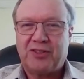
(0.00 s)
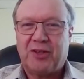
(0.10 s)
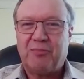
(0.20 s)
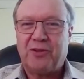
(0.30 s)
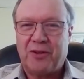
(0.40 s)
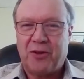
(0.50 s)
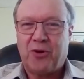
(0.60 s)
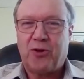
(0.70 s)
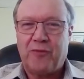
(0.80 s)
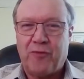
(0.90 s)
Some of the
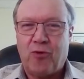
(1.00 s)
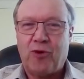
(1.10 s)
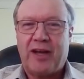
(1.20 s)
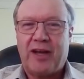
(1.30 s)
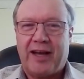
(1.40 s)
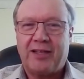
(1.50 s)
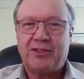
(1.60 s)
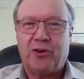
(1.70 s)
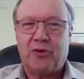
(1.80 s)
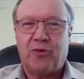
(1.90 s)
current
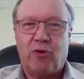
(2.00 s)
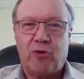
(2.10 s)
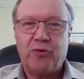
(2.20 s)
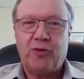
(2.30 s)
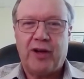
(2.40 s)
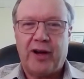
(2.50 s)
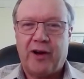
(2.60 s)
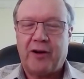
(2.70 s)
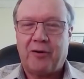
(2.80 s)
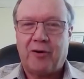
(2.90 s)
forecasts on growth there